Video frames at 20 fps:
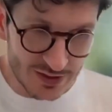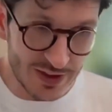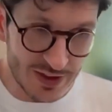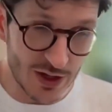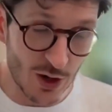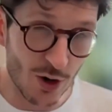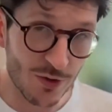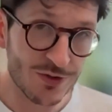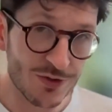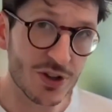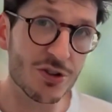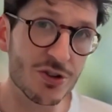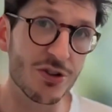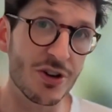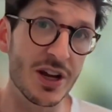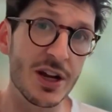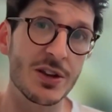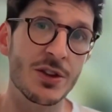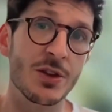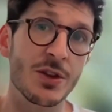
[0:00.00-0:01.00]
they often
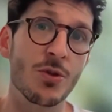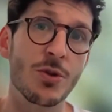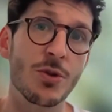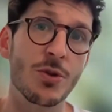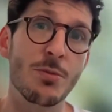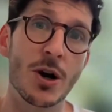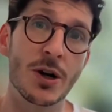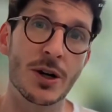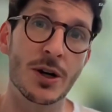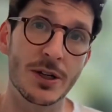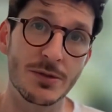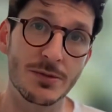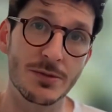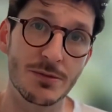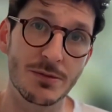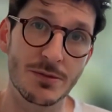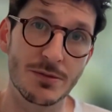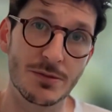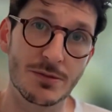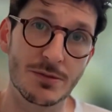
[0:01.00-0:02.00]
create their own market.
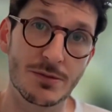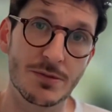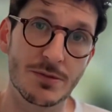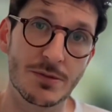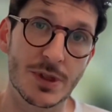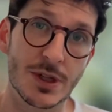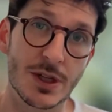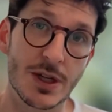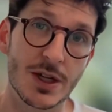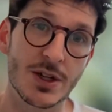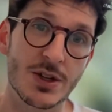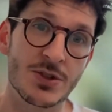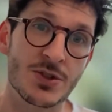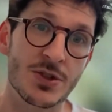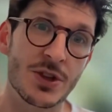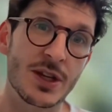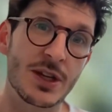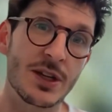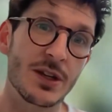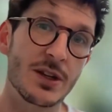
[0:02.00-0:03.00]

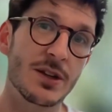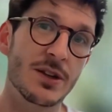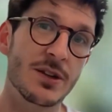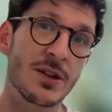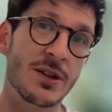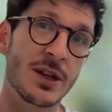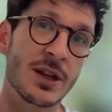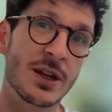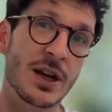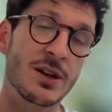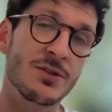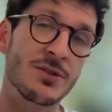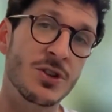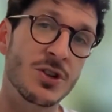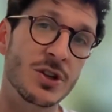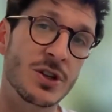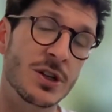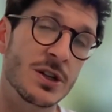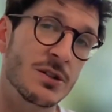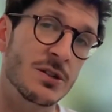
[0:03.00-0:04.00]
So they kind of
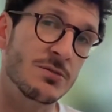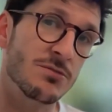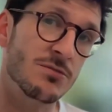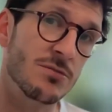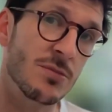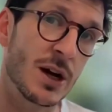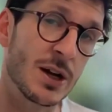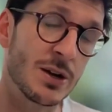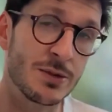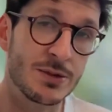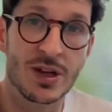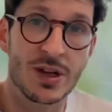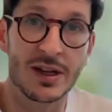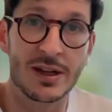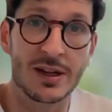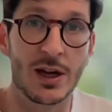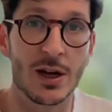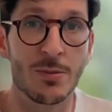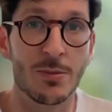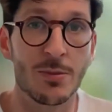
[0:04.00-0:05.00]
look at, I don't know,
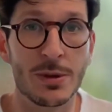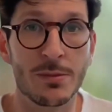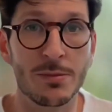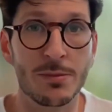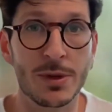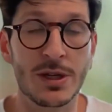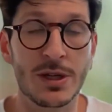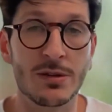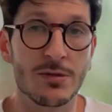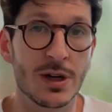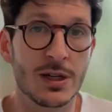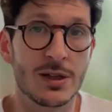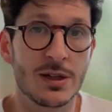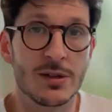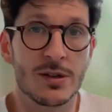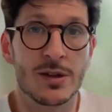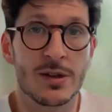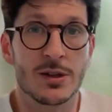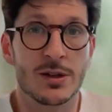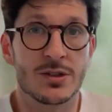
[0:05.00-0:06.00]
take Airbnb,
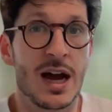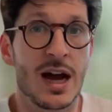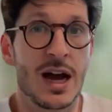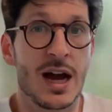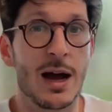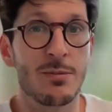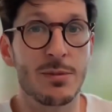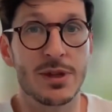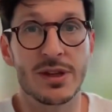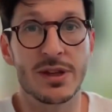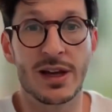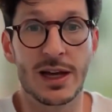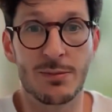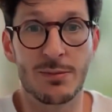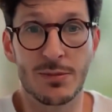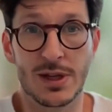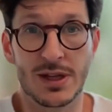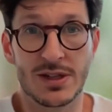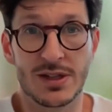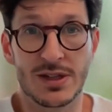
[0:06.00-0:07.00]
right? Their TAM at the
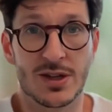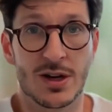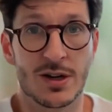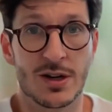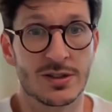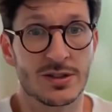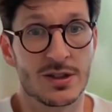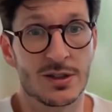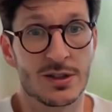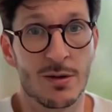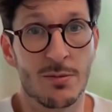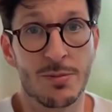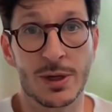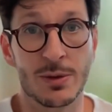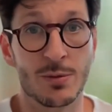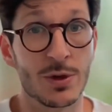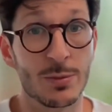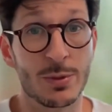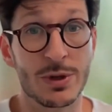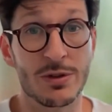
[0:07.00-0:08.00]
time they started the
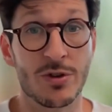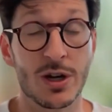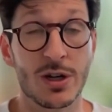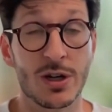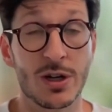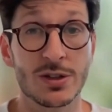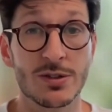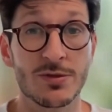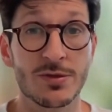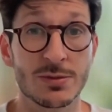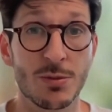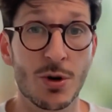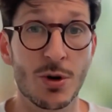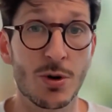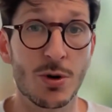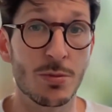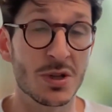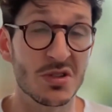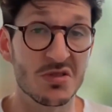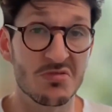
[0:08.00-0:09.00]
company would have been relatively
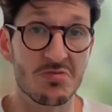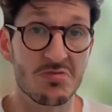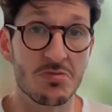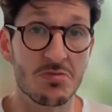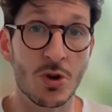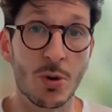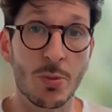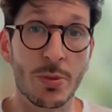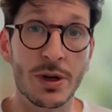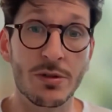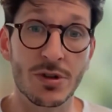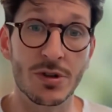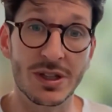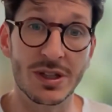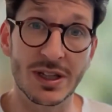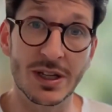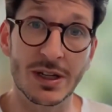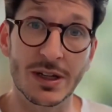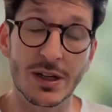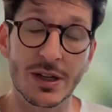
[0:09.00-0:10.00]
small because nobody
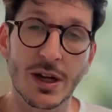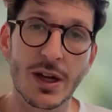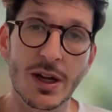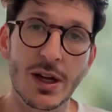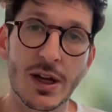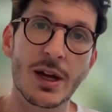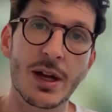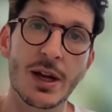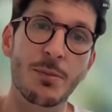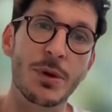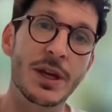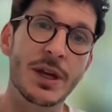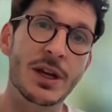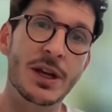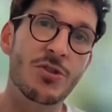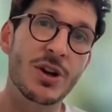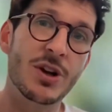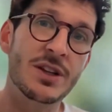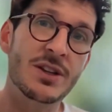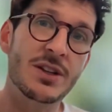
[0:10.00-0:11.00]
really did it. but they
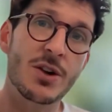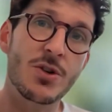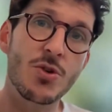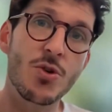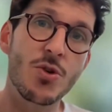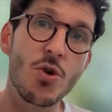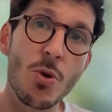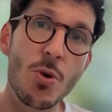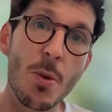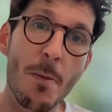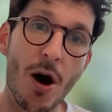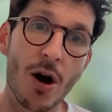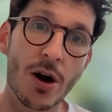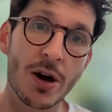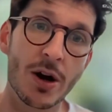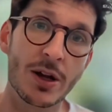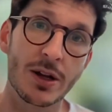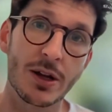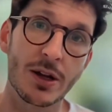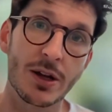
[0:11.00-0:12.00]
created a new
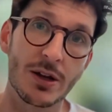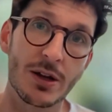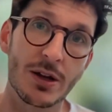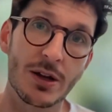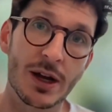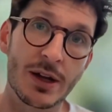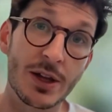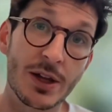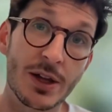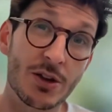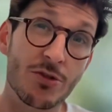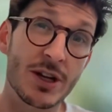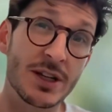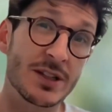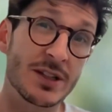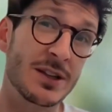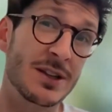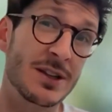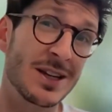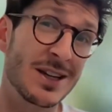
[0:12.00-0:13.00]
market, and they
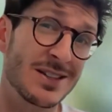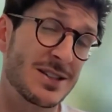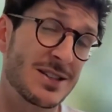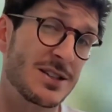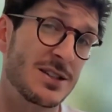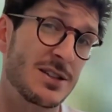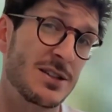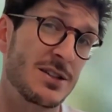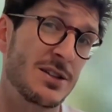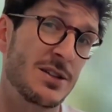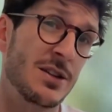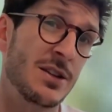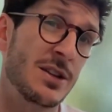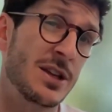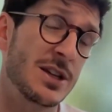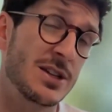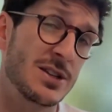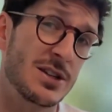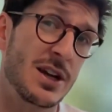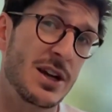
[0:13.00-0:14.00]
created this
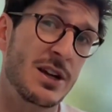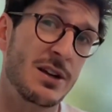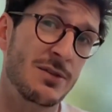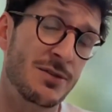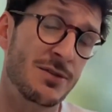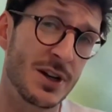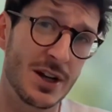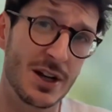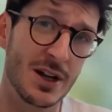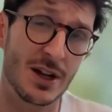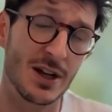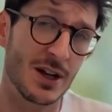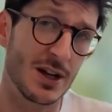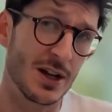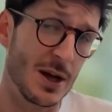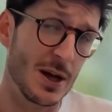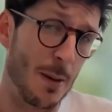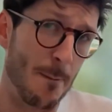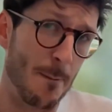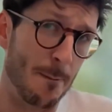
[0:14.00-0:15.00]
kind of
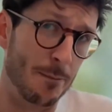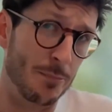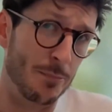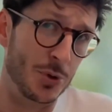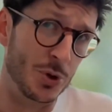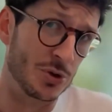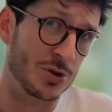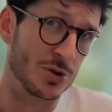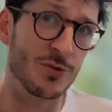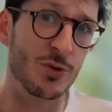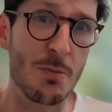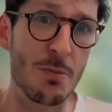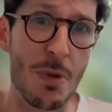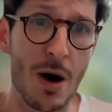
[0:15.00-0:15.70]
beautiful